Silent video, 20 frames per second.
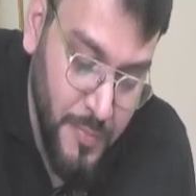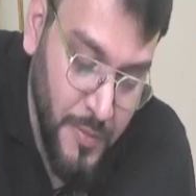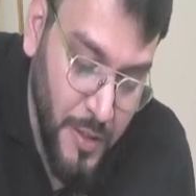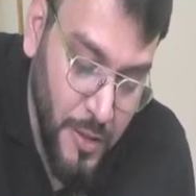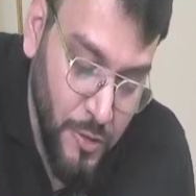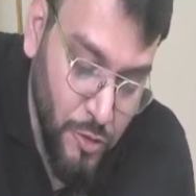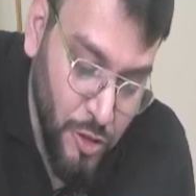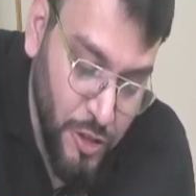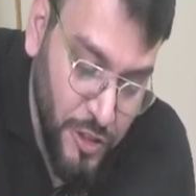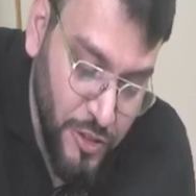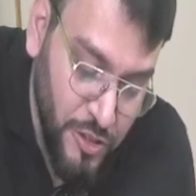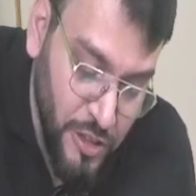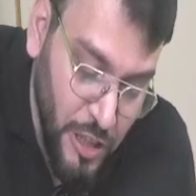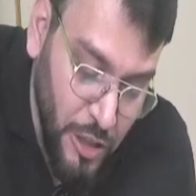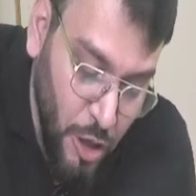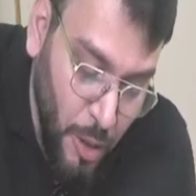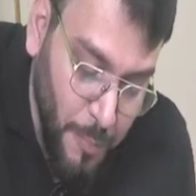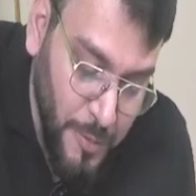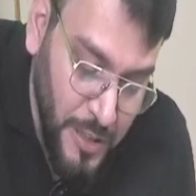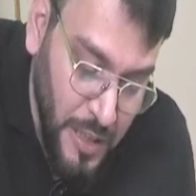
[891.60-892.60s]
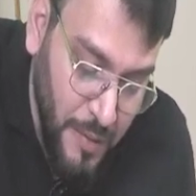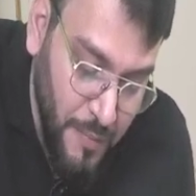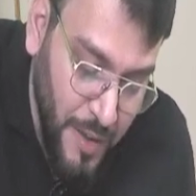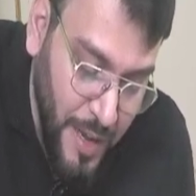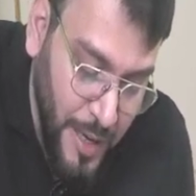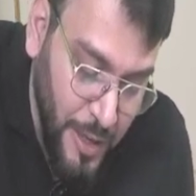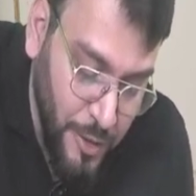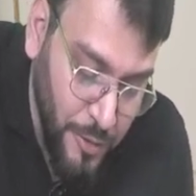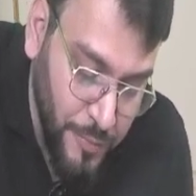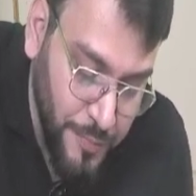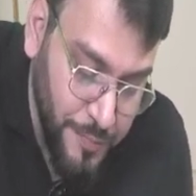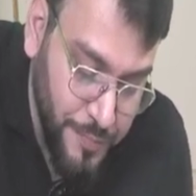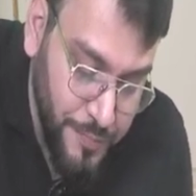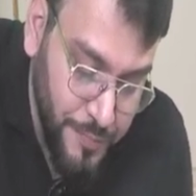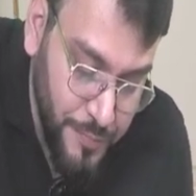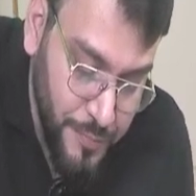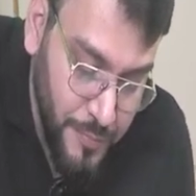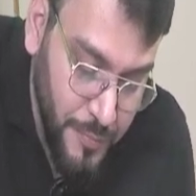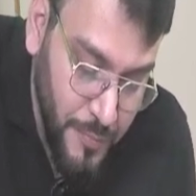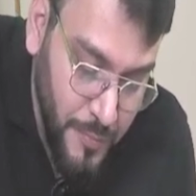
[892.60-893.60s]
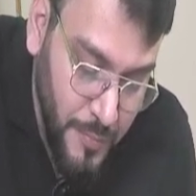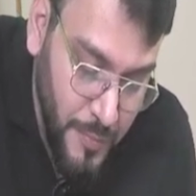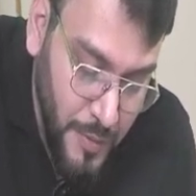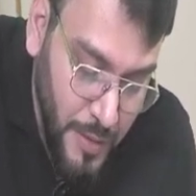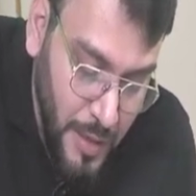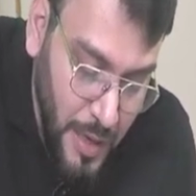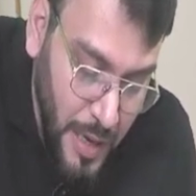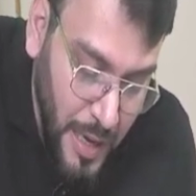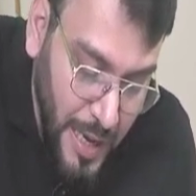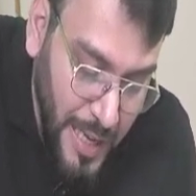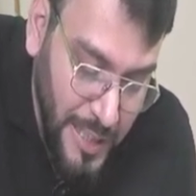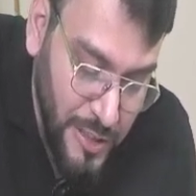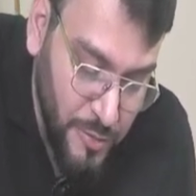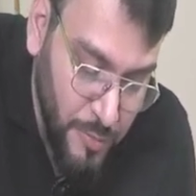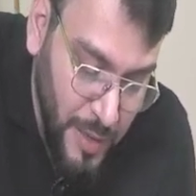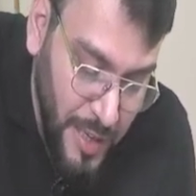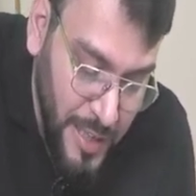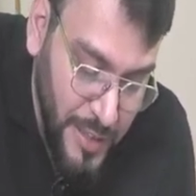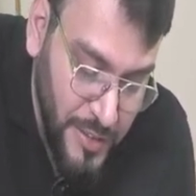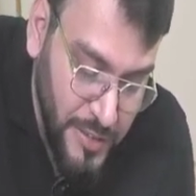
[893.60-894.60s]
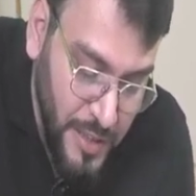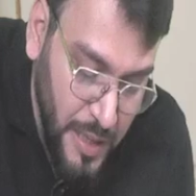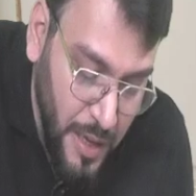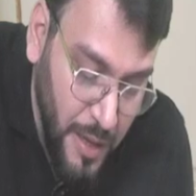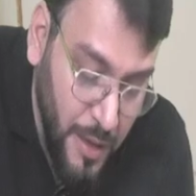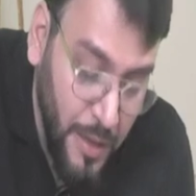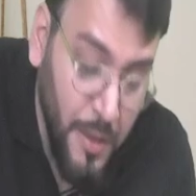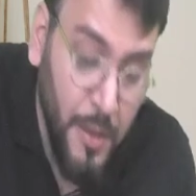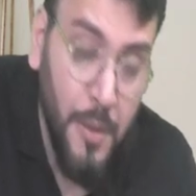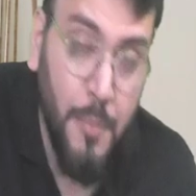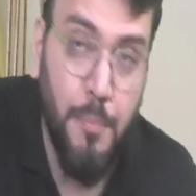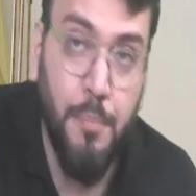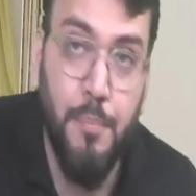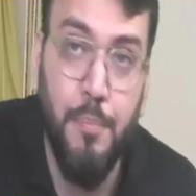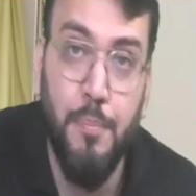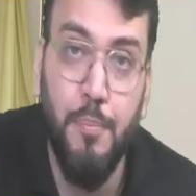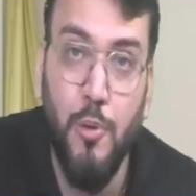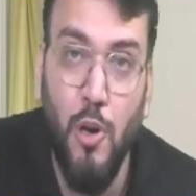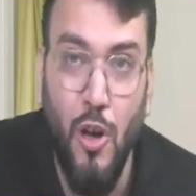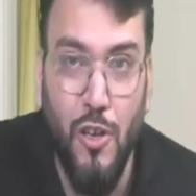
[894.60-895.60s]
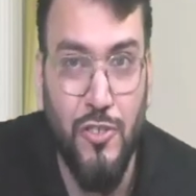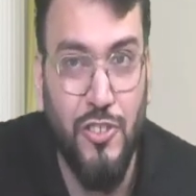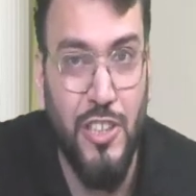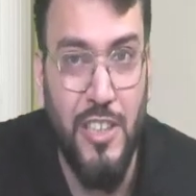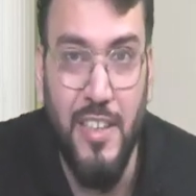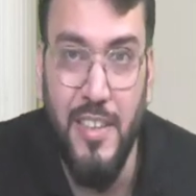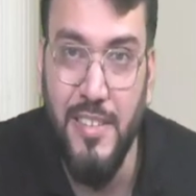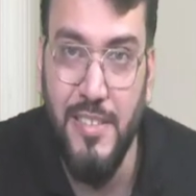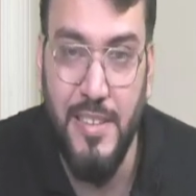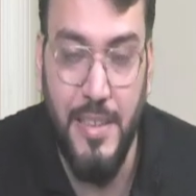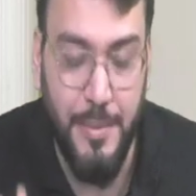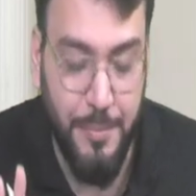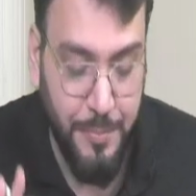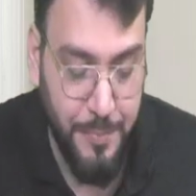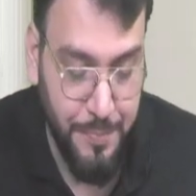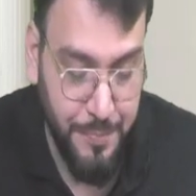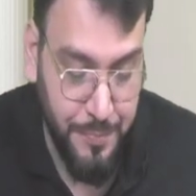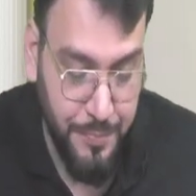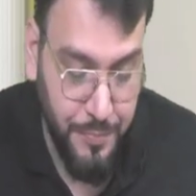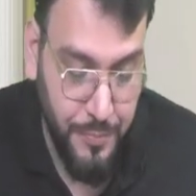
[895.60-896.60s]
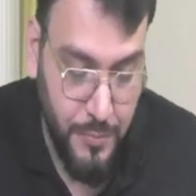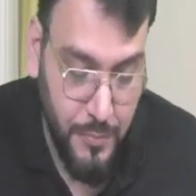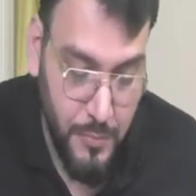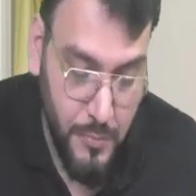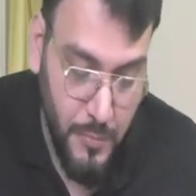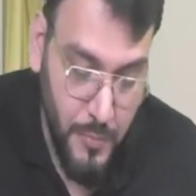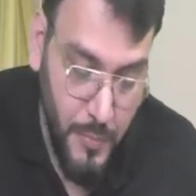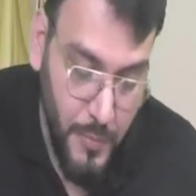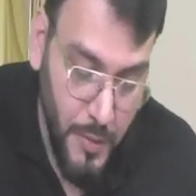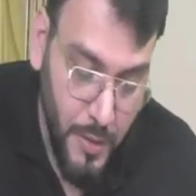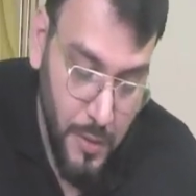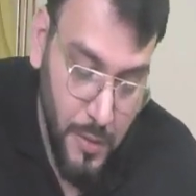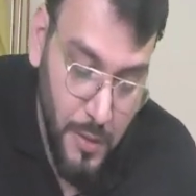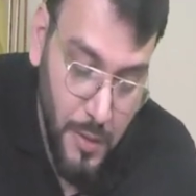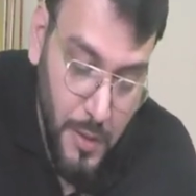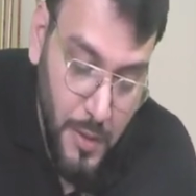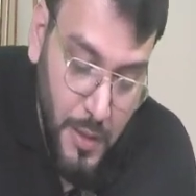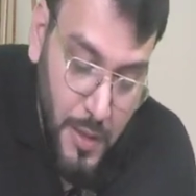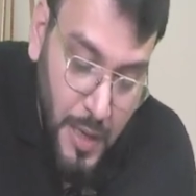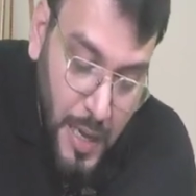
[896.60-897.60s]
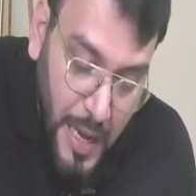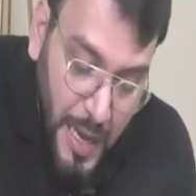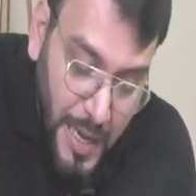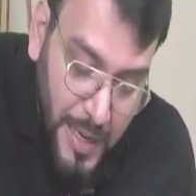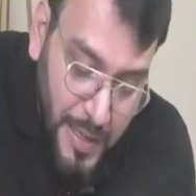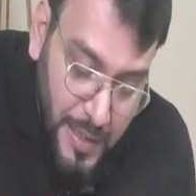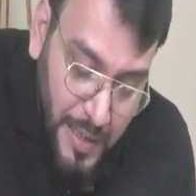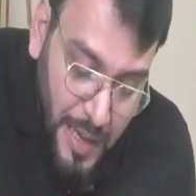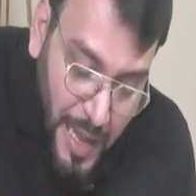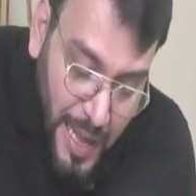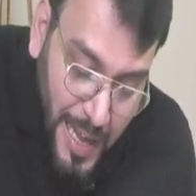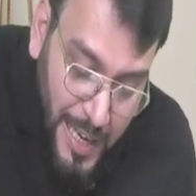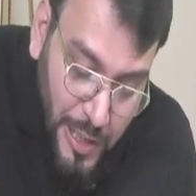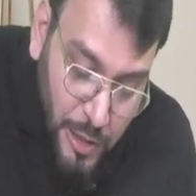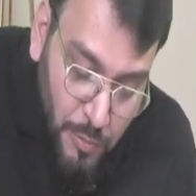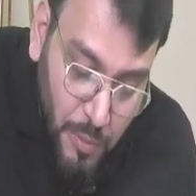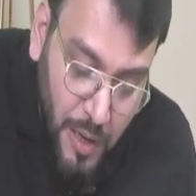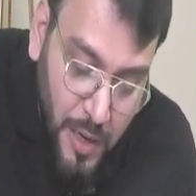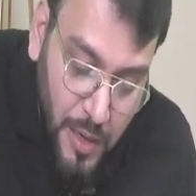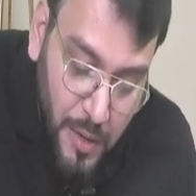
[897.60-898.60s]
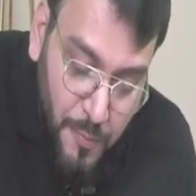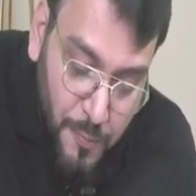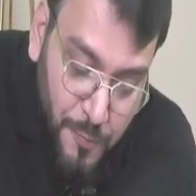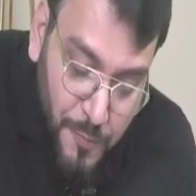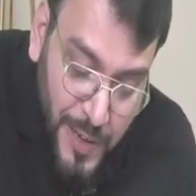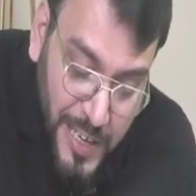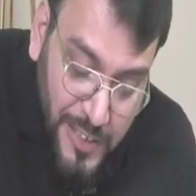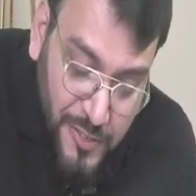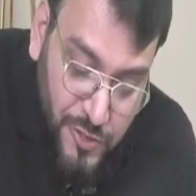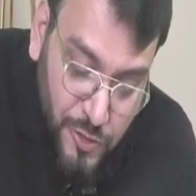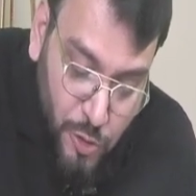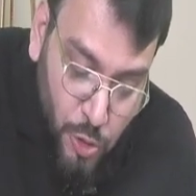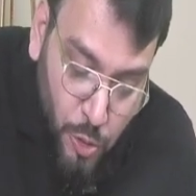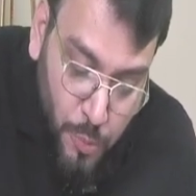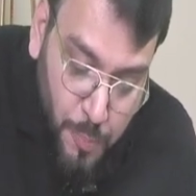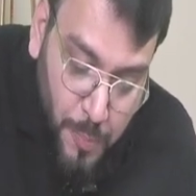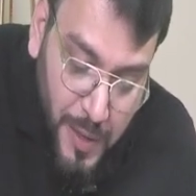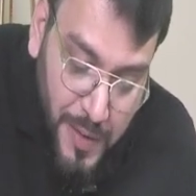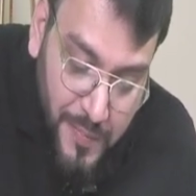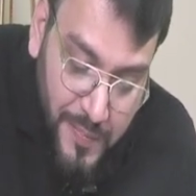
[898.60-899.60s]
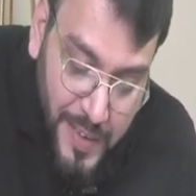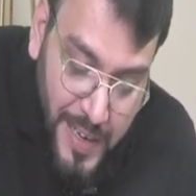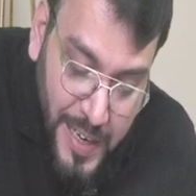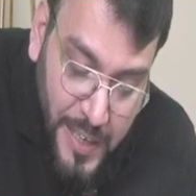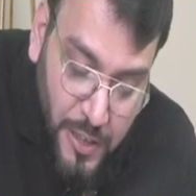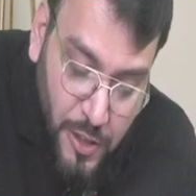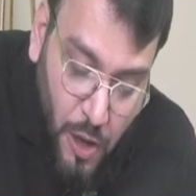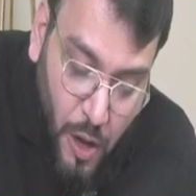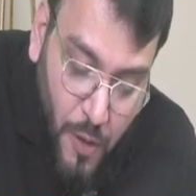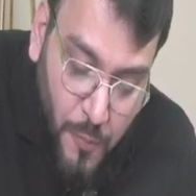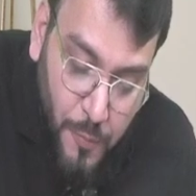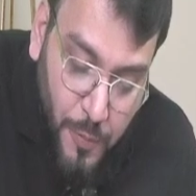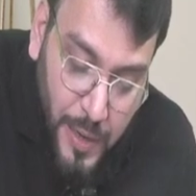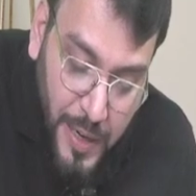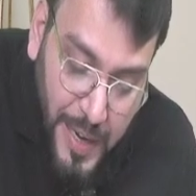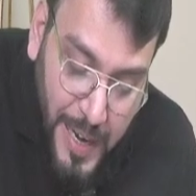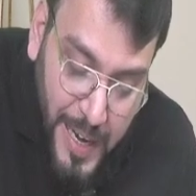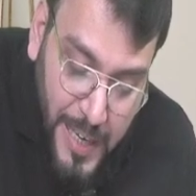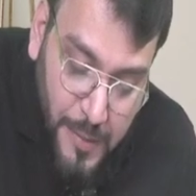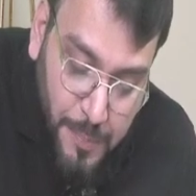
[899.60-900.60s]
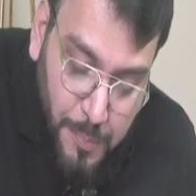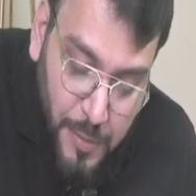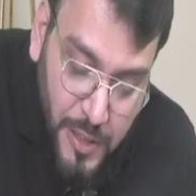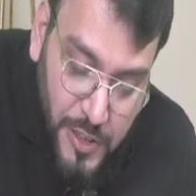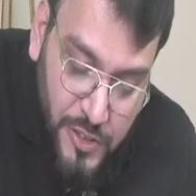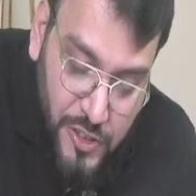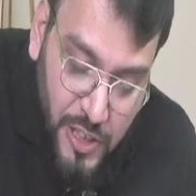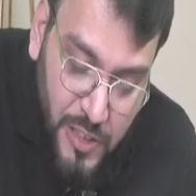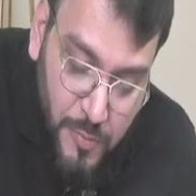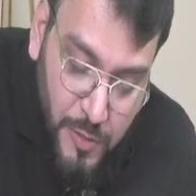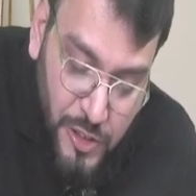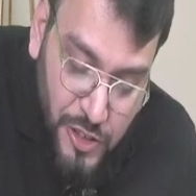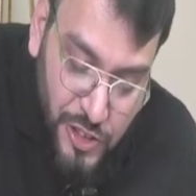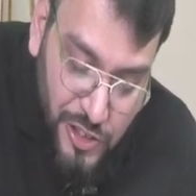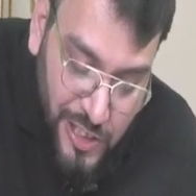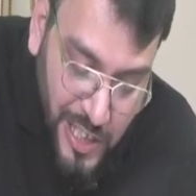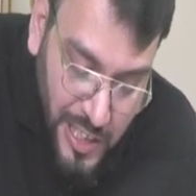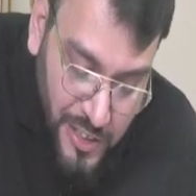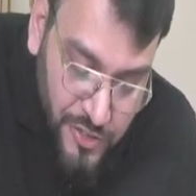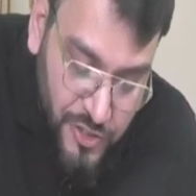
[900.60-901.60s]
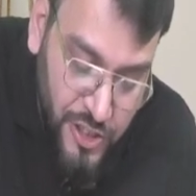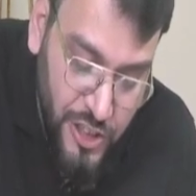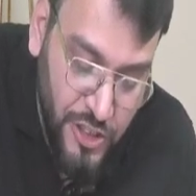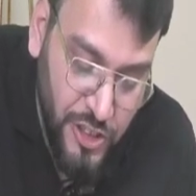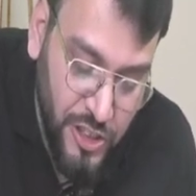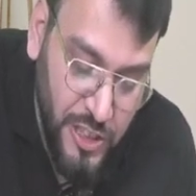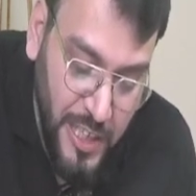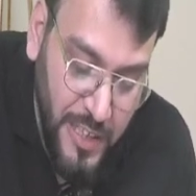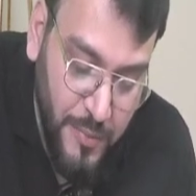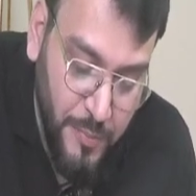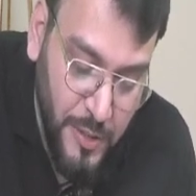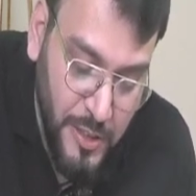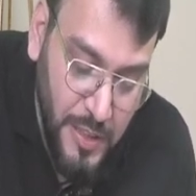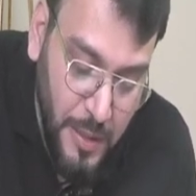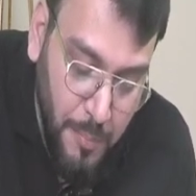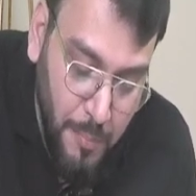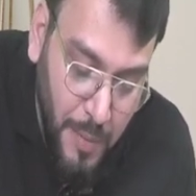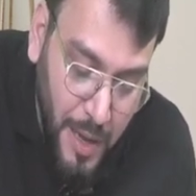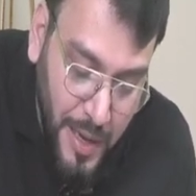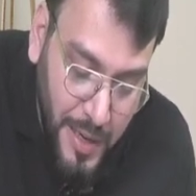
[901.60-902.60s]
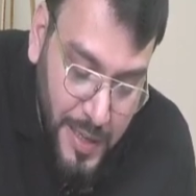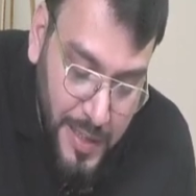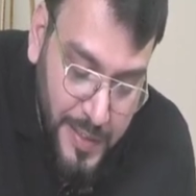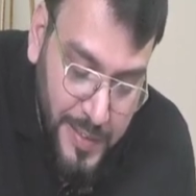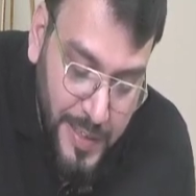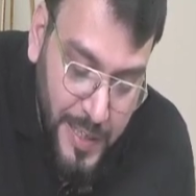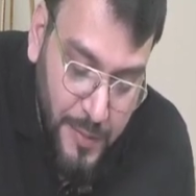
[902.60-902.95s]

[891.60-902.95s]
So this is the nominal value as well as the proceed received. and an annual fixed coupon rate of 8%, which is consistent with the market rate